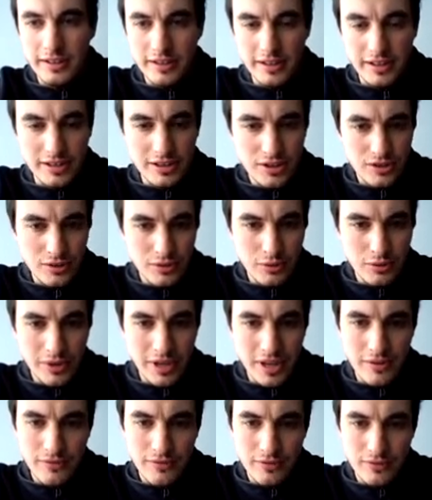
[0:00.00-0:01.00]
And also
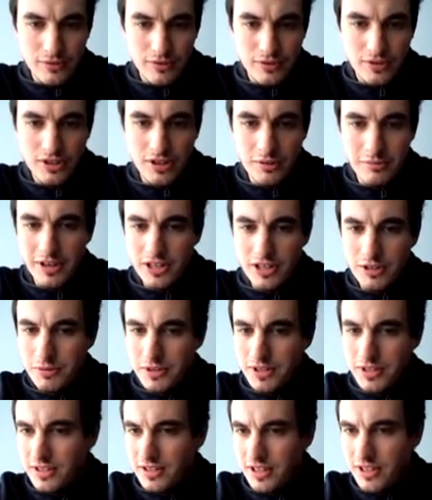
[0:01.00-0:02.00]
we have some
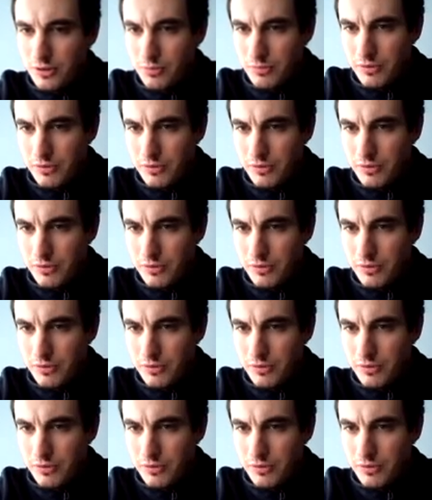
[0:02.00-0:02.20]
explicit